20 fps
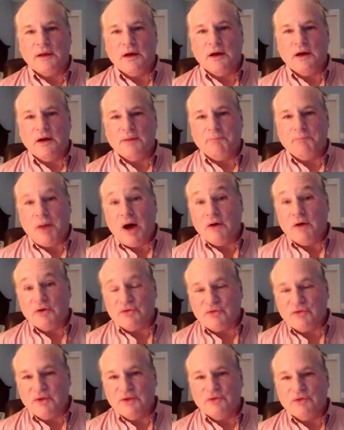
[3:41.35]
uh,
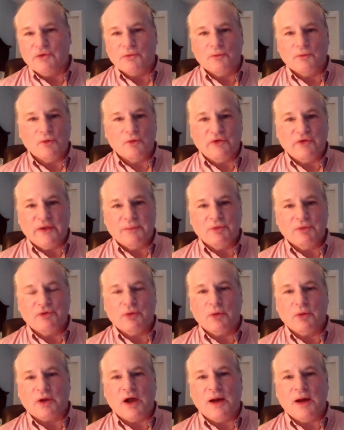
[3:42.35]
policies, was able
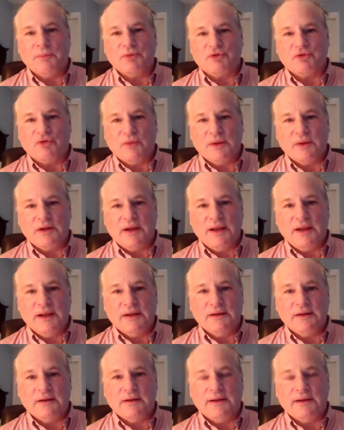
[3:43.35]
to accomplish it
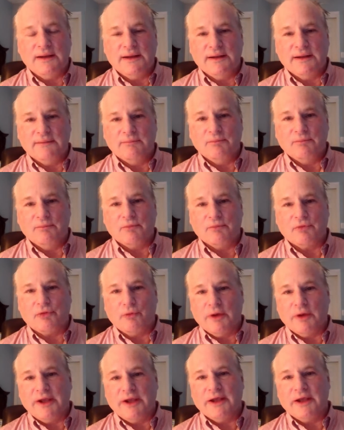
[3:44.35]
in, in
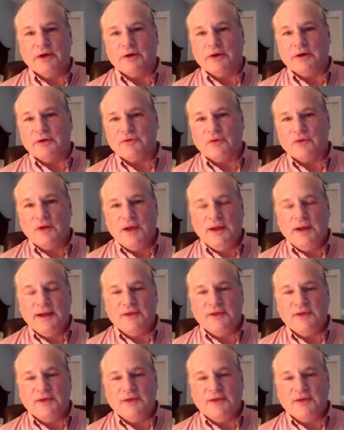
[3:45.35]
three years.